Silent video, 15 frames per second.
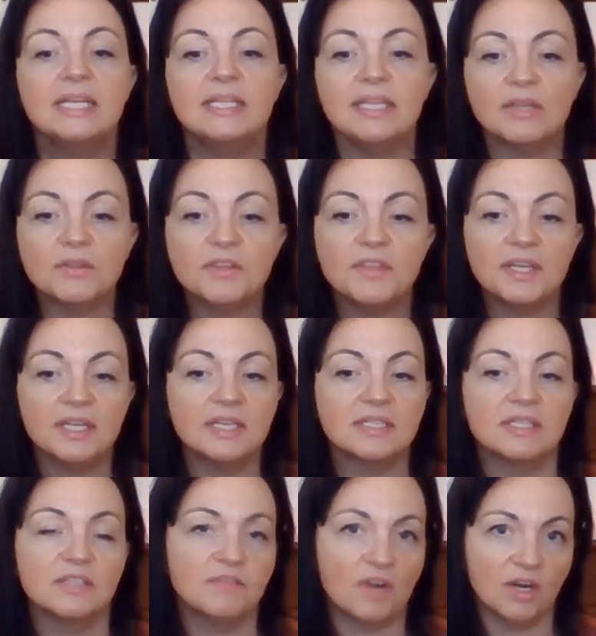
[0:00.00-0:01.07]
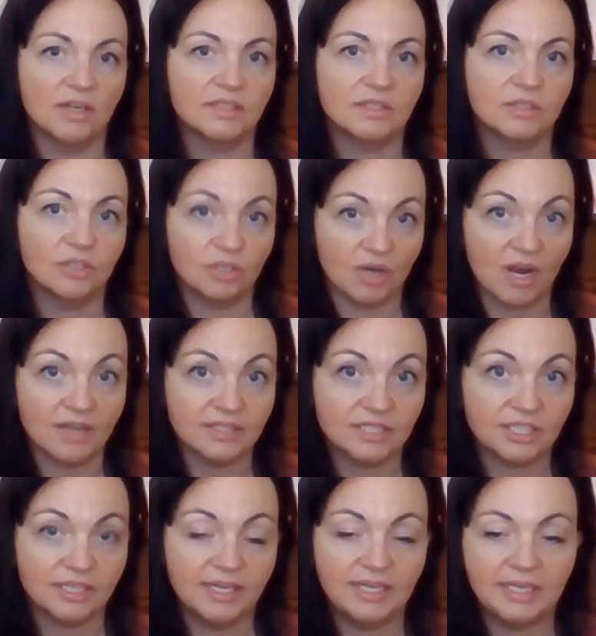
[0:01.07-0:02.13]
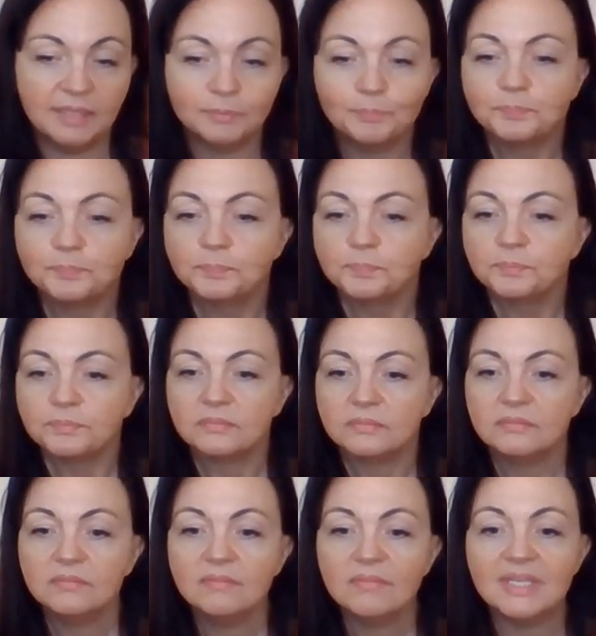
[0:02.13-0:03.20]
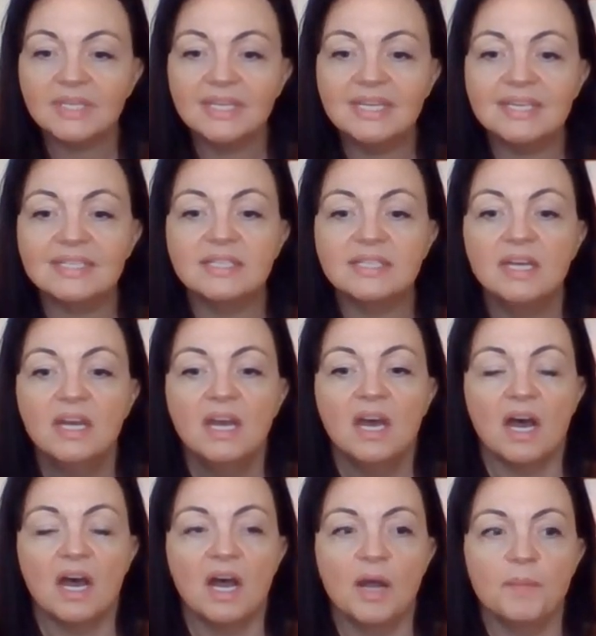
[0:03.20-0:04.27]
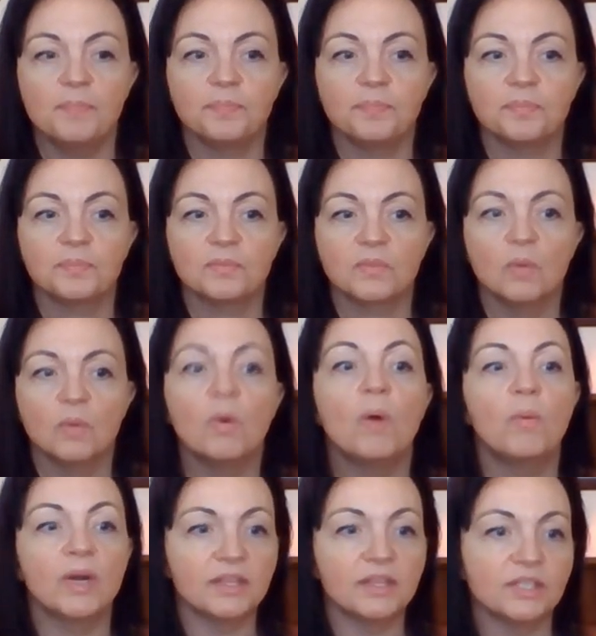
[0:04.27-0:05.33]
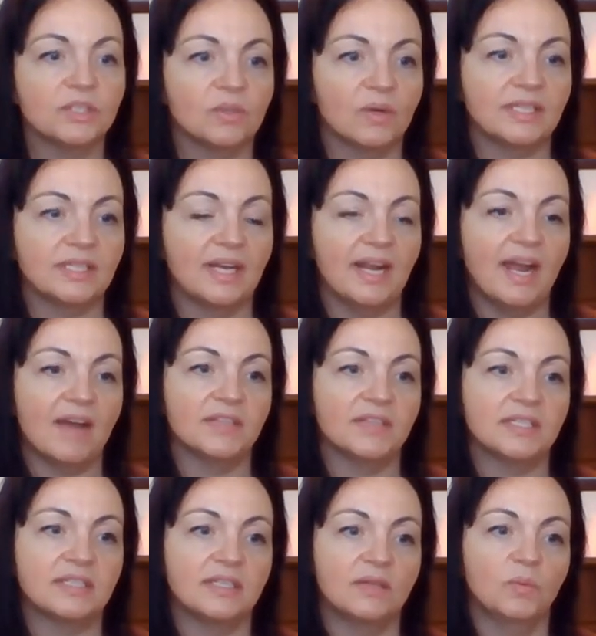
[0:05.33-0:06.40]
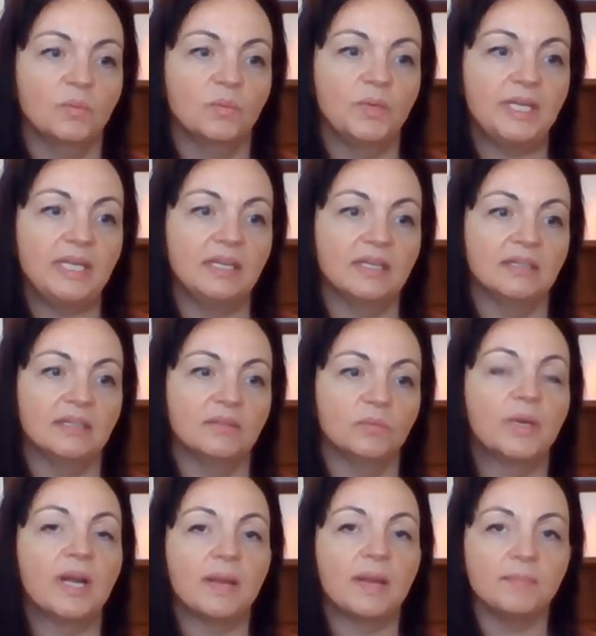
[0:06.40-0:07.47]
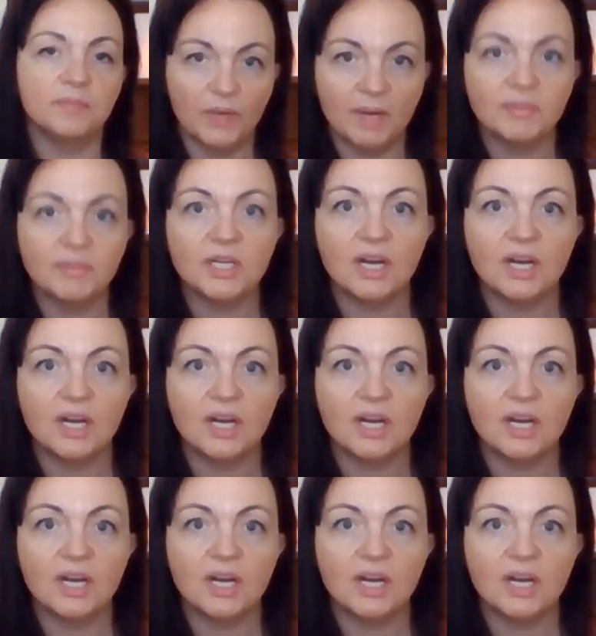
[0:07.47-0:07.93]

The other thing is, as far as cross training, is um, well, one of the stories that I have is we when i'm when i'm